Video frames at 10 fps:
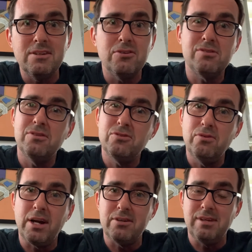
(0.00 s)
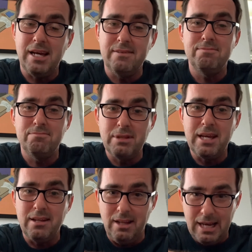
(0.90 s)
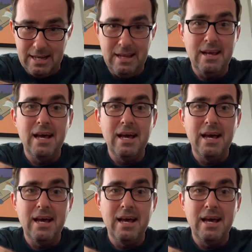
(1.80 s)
Those are the 2 records I played a lot.